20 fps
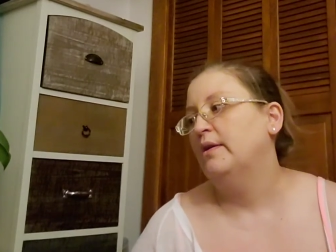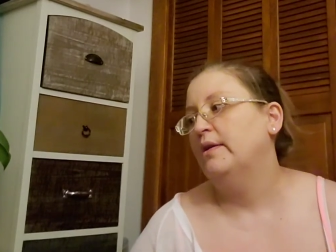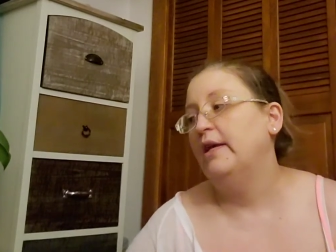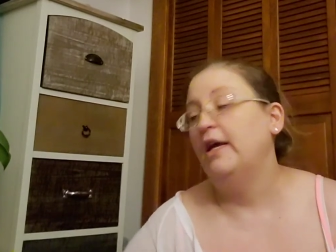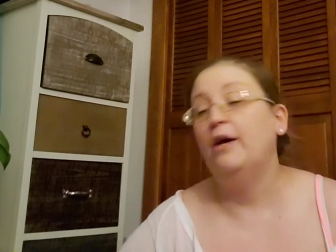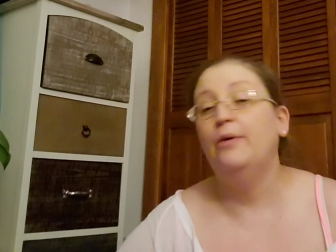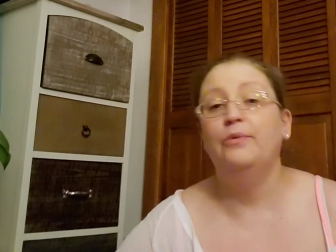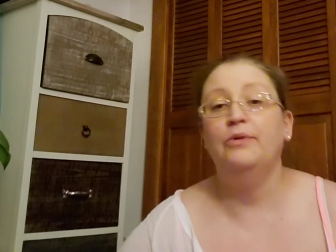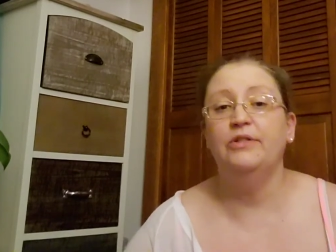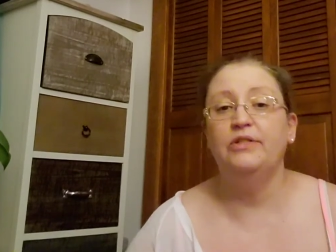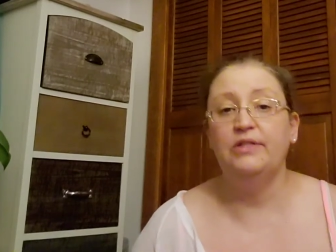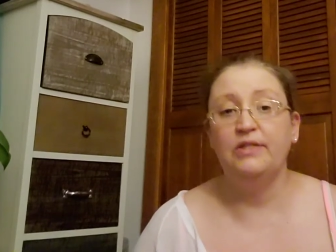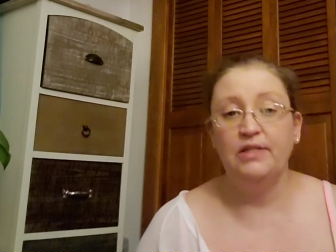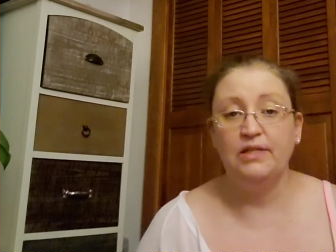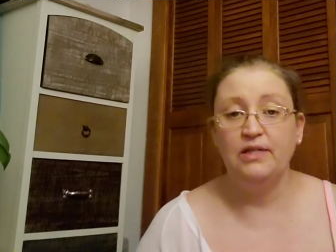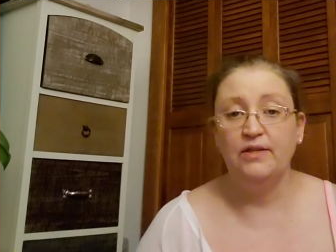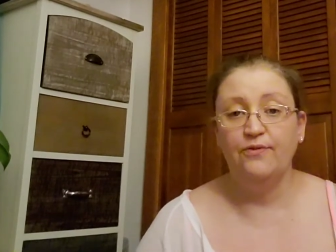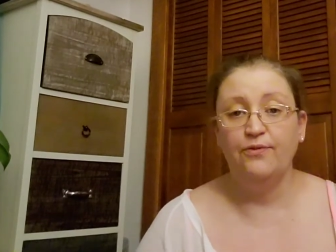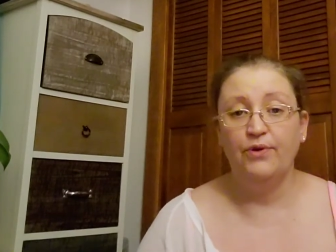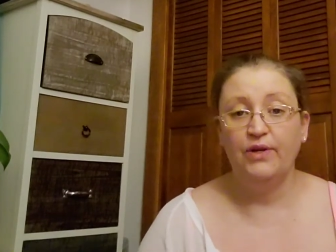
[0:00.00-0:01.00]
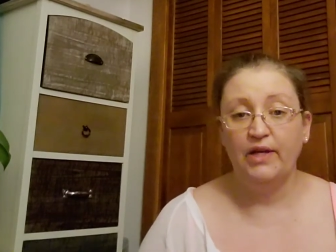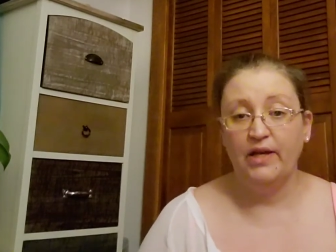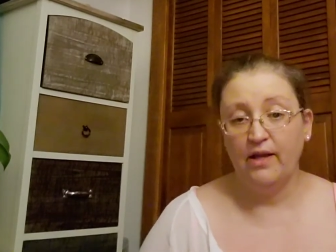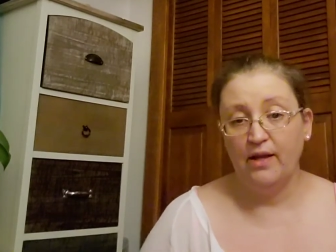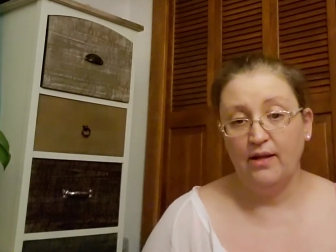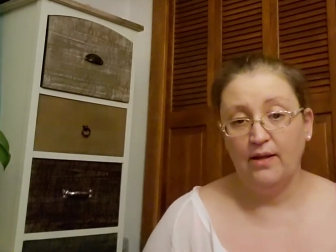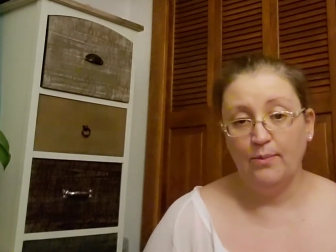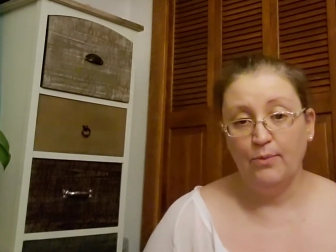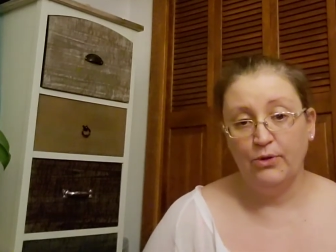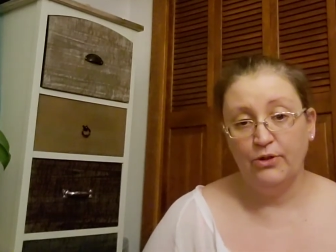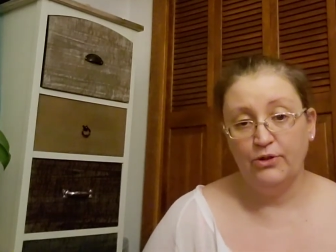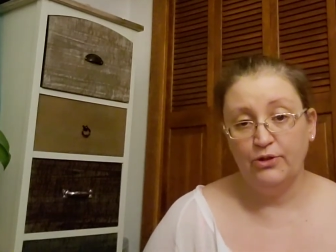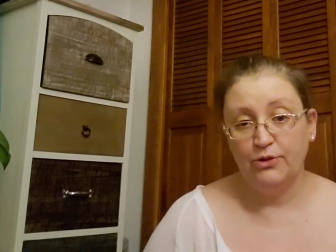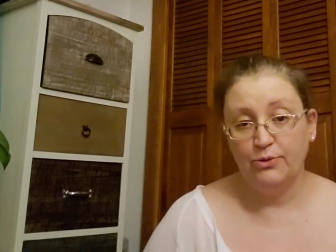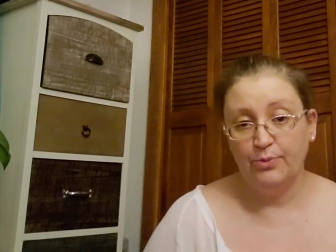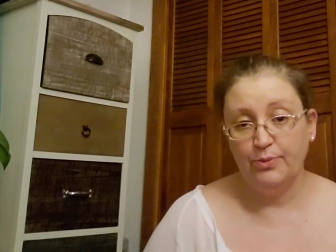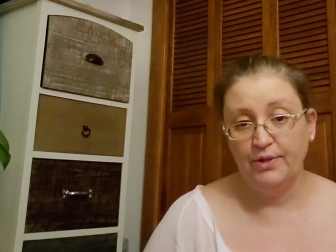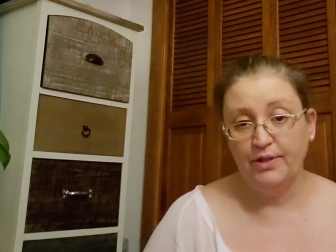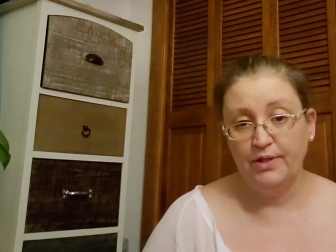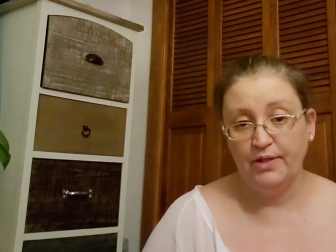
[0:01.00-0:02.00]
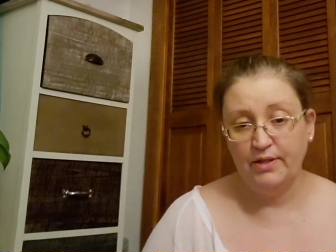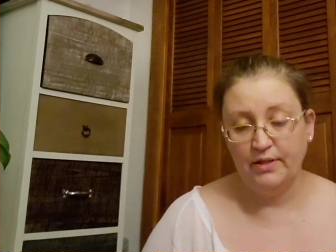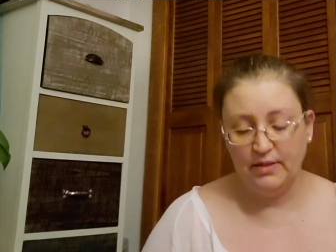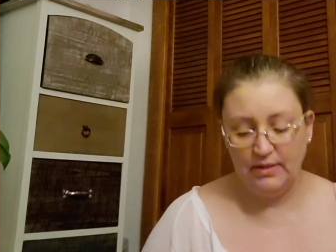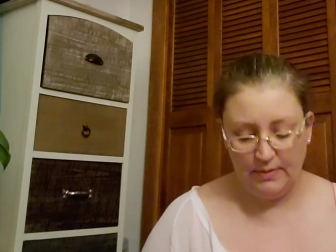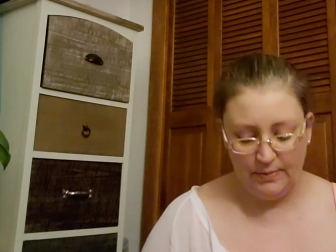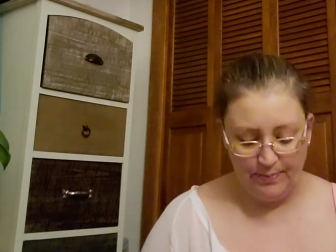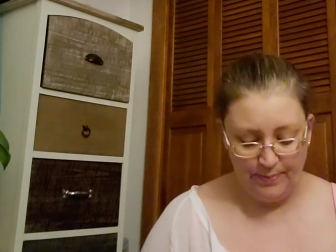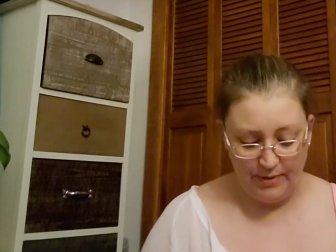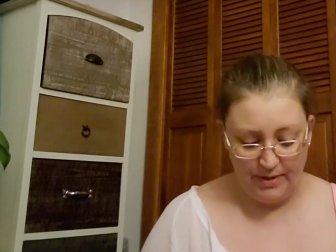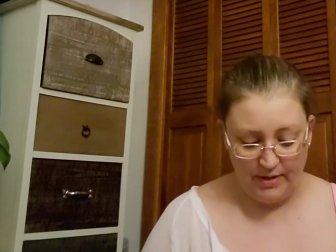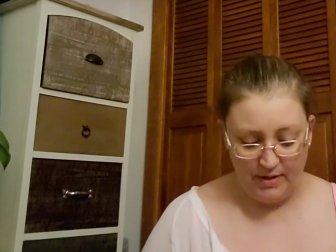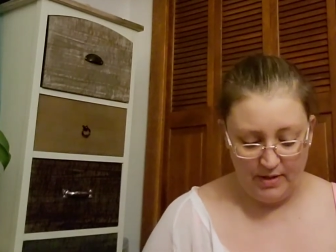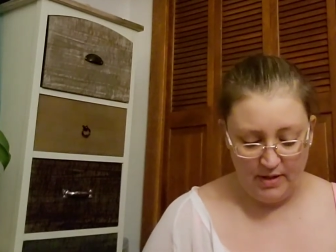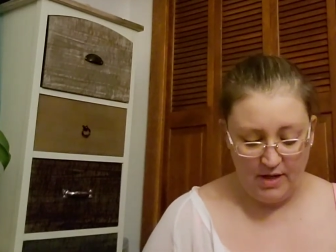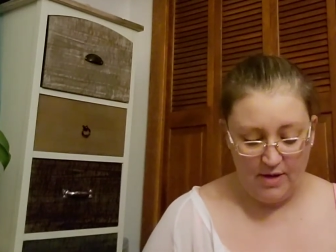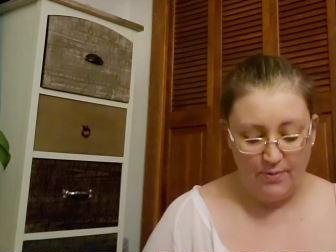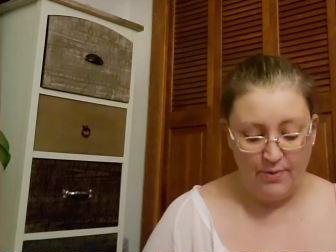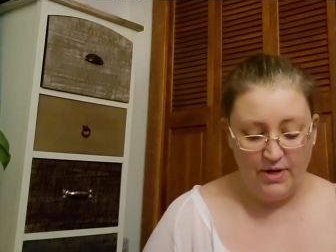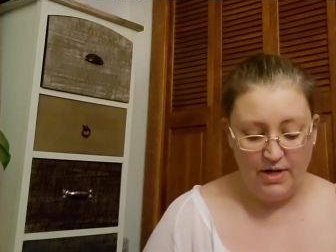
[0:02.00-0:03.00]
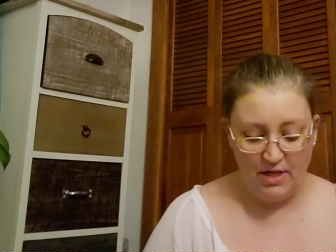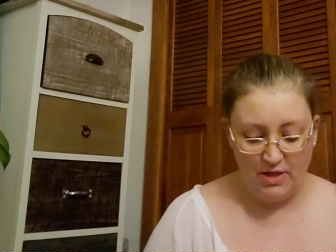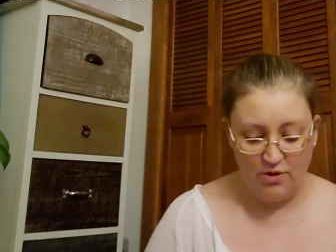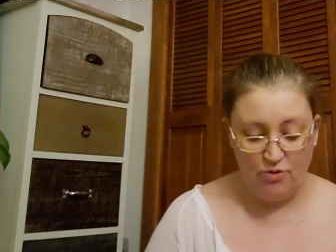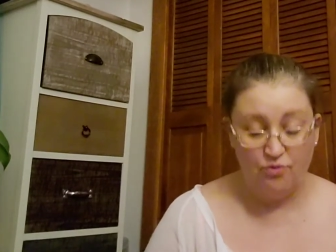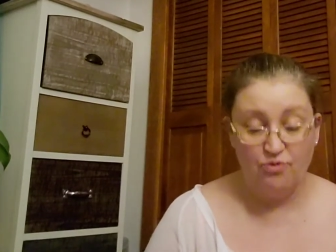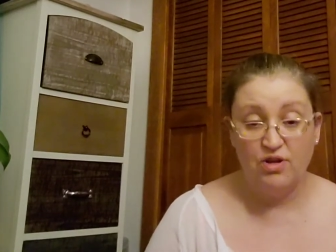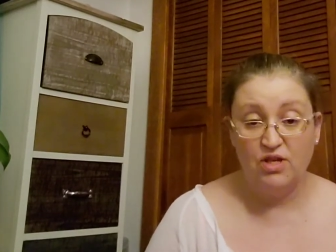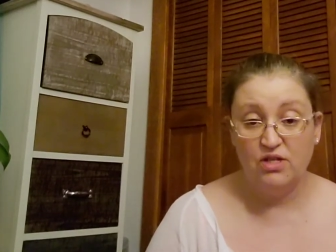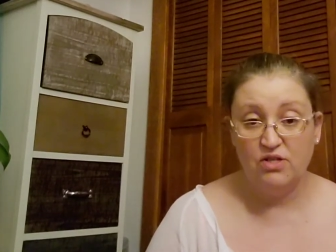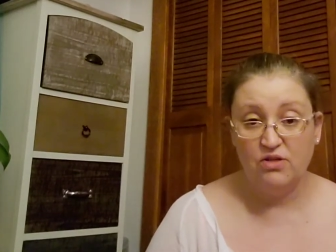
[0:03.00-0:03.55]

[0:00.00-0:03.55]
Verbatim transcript: yeah, we'll see if we get any more duplicates, but yeah, we need 3